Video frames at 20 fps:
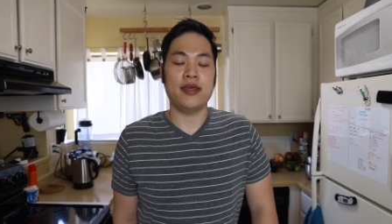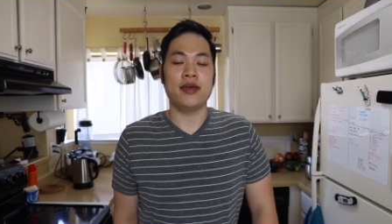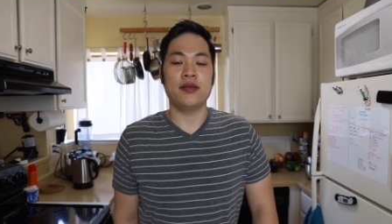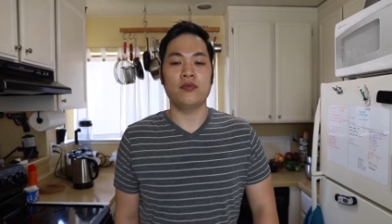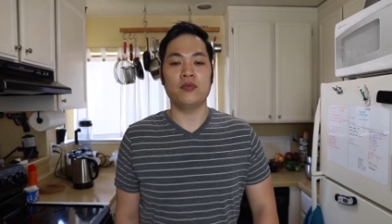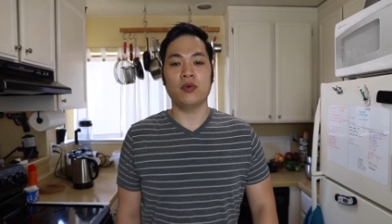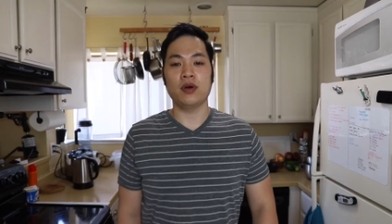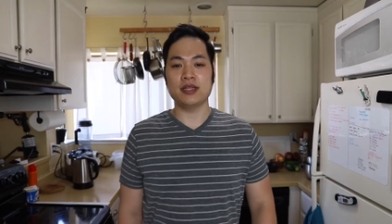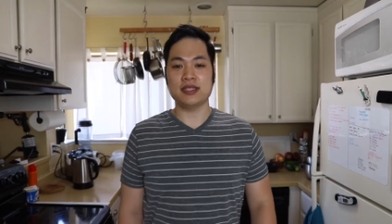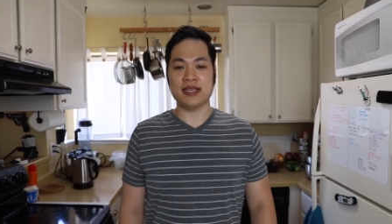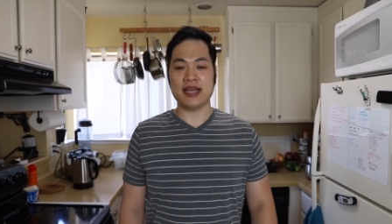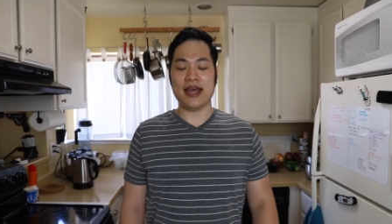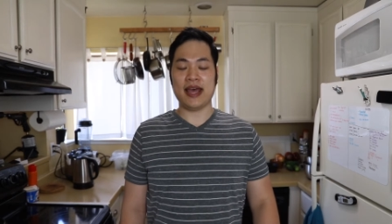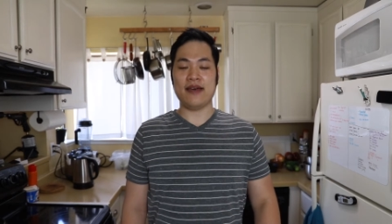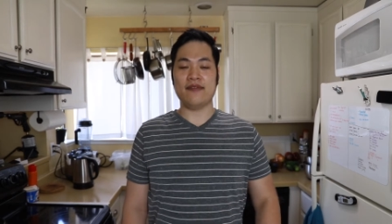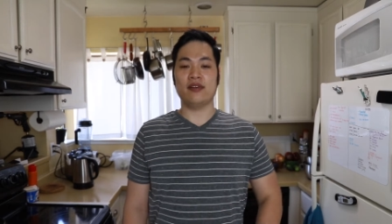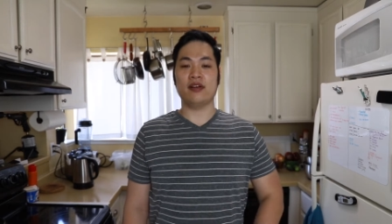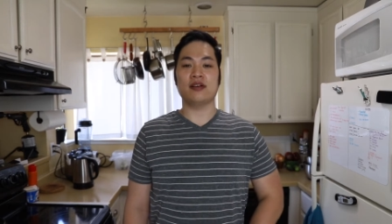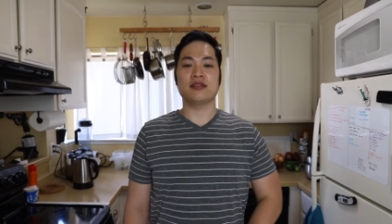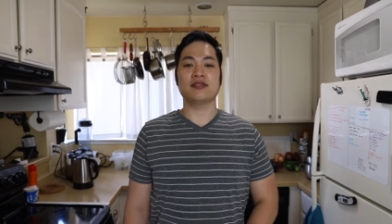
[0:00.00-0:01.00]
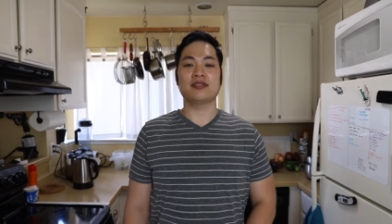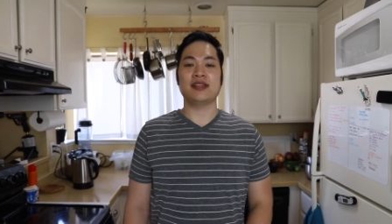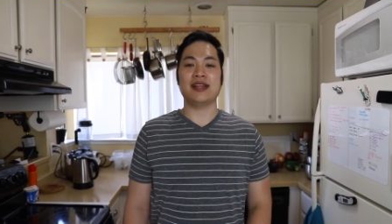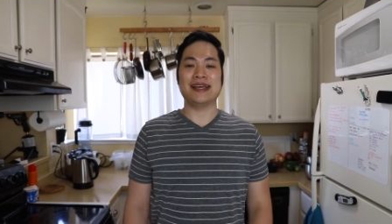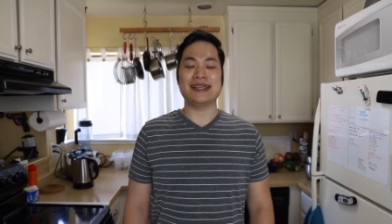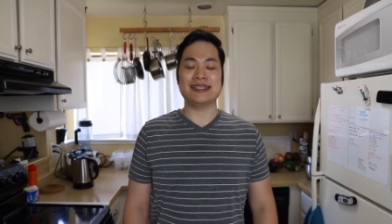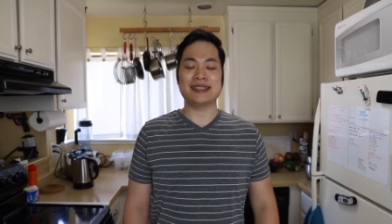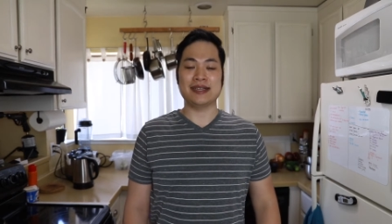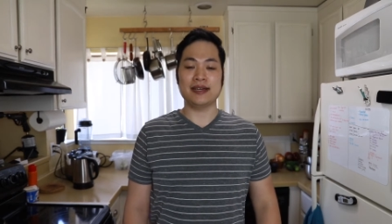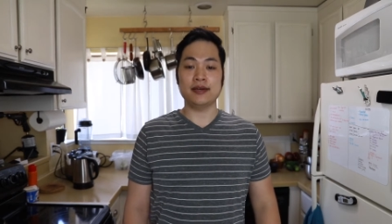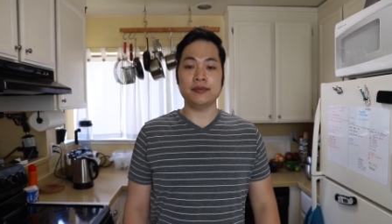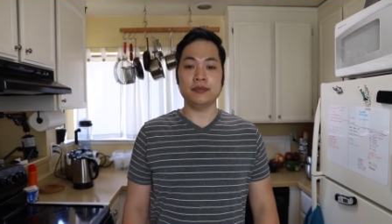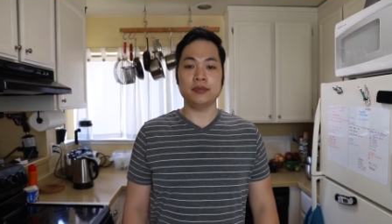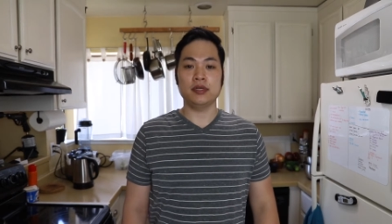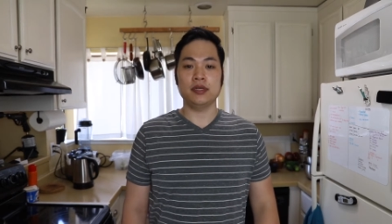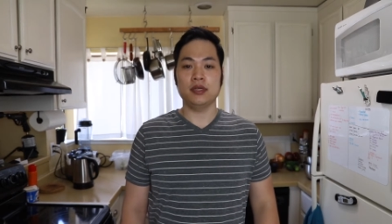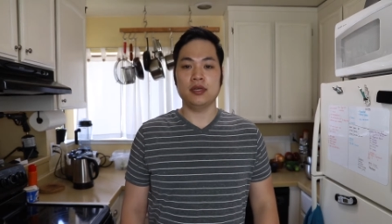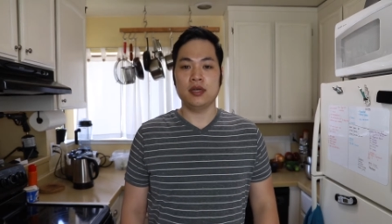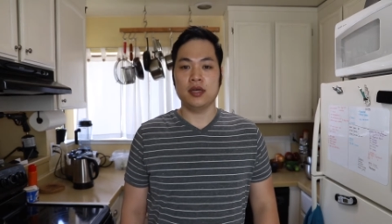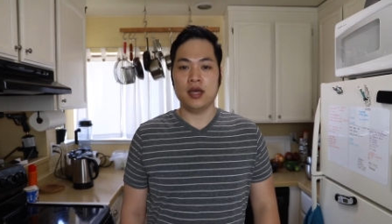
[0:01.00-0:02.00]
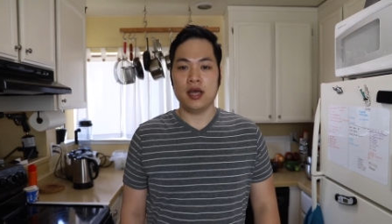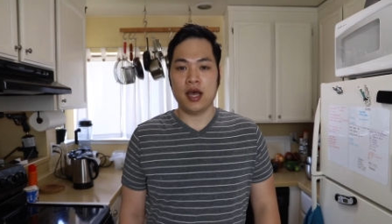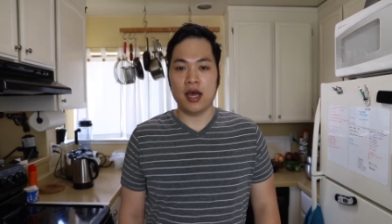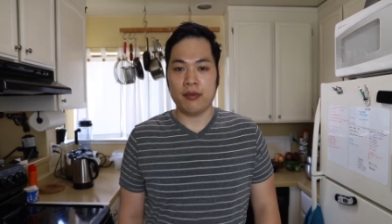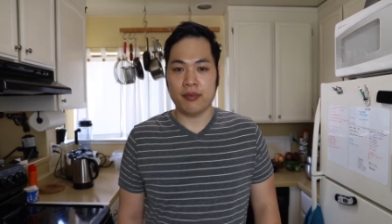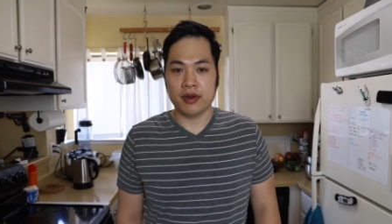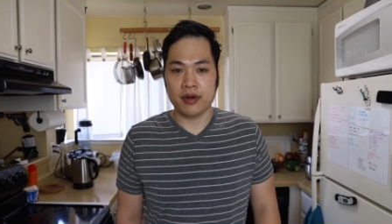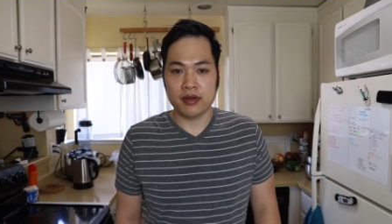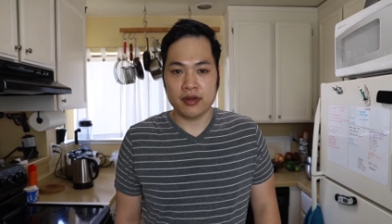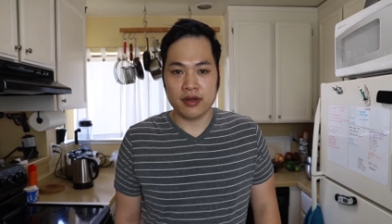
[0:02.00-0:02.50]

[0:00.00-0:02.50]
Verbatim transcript: then once I have it all sliced up, I'm going to